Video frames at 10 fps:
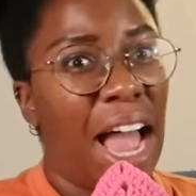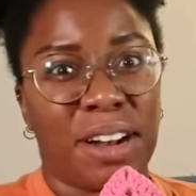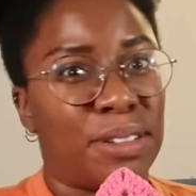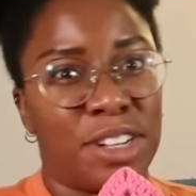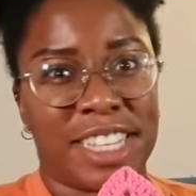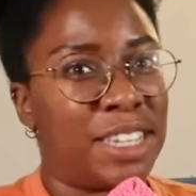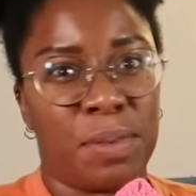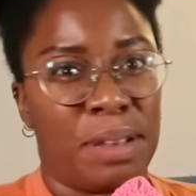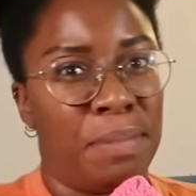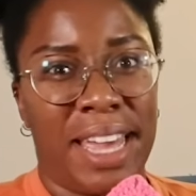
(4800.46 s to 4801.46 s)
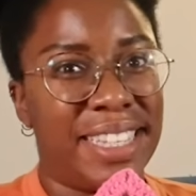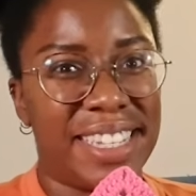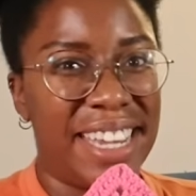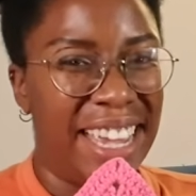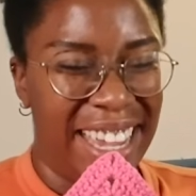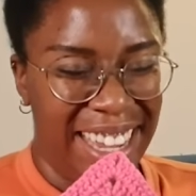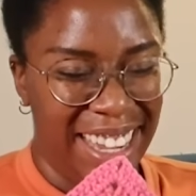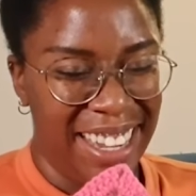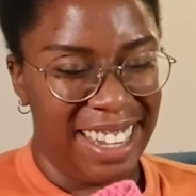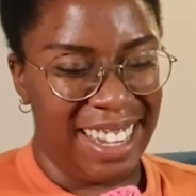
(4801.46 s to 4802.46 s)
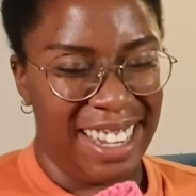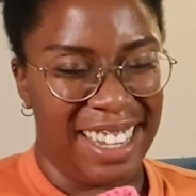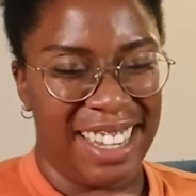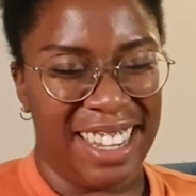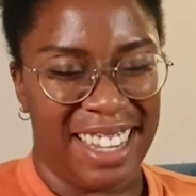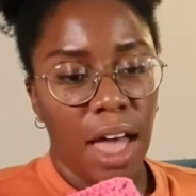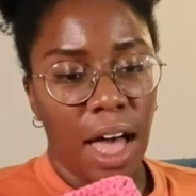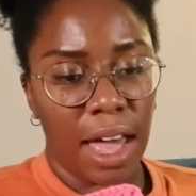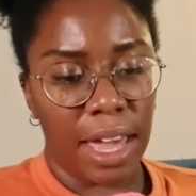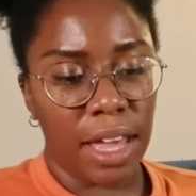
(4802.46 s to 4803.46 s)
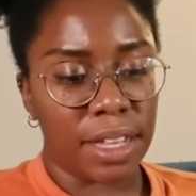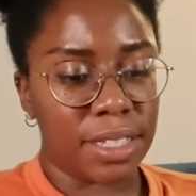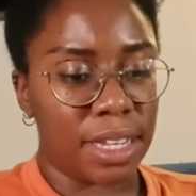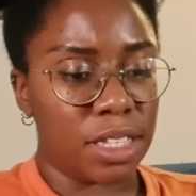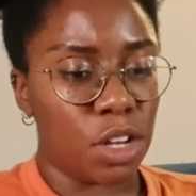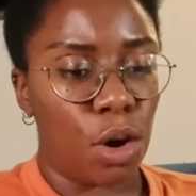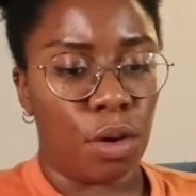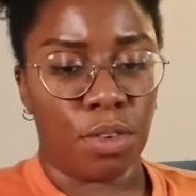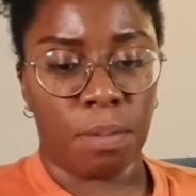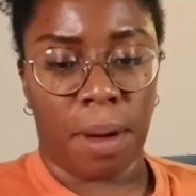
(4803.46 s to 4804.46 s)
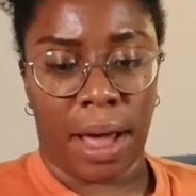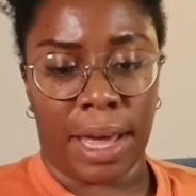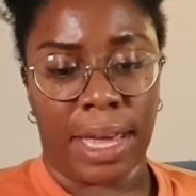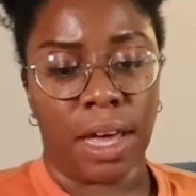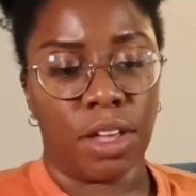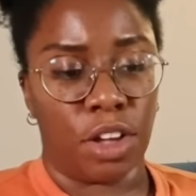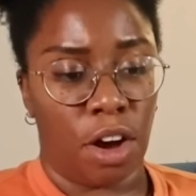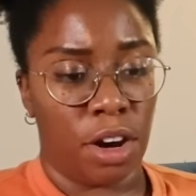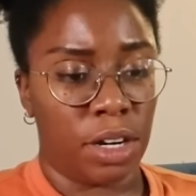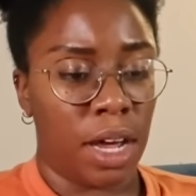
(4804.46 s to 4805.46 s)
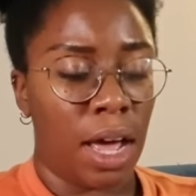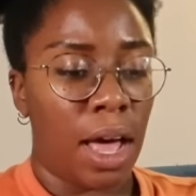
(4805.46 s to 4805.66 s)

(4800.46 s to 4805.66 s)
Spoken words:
I don't trust it one bit. I tend to overbuy yarn.